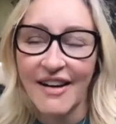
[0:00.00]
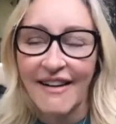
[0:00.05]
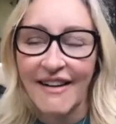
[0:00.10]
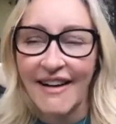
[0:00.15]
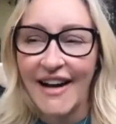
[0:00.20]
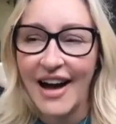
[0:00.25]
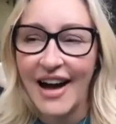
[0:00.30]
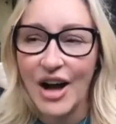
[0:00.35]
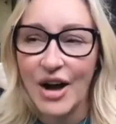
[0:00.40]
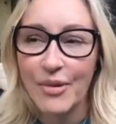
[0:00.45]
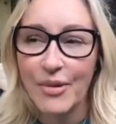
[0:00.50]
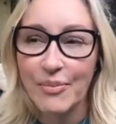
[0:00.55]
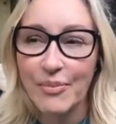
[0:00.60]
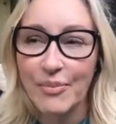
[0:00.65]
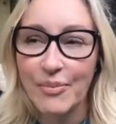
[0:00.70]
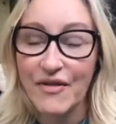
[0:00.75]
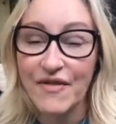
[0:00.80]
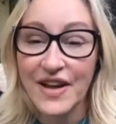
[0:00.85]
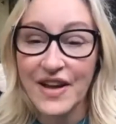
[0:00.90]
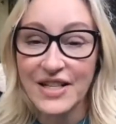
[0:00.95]

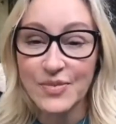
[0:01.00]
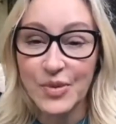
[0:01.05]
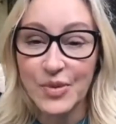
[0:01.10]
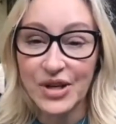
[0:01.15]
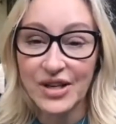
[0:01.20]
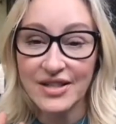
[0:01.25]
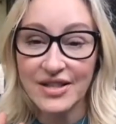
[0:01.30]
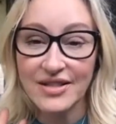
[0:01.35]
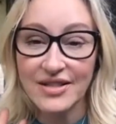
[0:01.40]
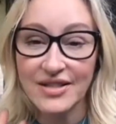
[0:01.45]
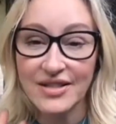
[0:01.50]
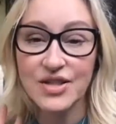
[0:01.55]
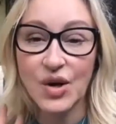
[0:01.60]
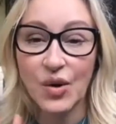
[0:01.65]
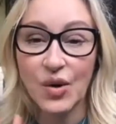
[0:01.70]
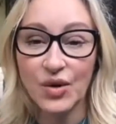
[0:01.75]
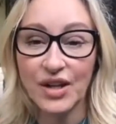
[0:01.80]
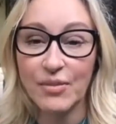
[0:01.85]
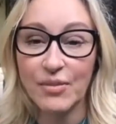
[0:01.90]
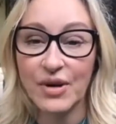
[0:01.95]
My Facebook is
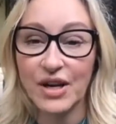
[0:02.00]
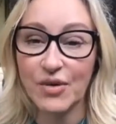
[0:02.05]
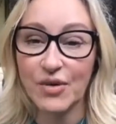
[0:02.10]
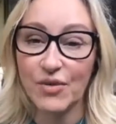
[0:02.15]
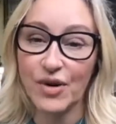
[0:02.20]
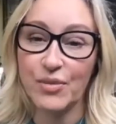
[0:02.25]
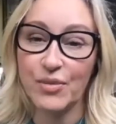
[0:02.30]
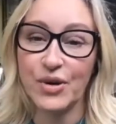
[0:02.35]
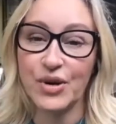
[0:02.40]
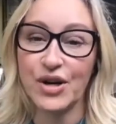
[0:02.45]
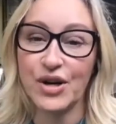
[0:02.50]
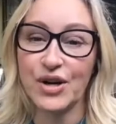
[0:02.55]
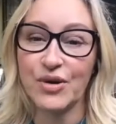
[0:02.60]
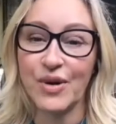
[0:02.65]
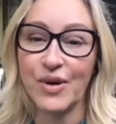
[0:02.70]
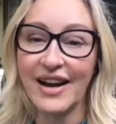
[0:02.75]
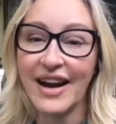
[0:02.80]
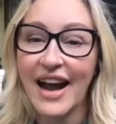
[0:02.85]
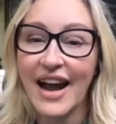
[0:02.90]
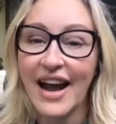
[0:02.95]
totally being rebooted
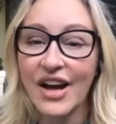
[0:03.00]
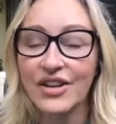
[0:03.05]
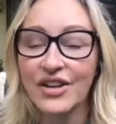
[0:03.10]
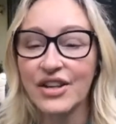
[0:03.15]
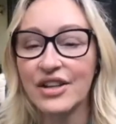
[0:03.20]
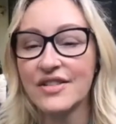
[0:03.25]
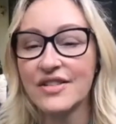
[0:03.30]
right now.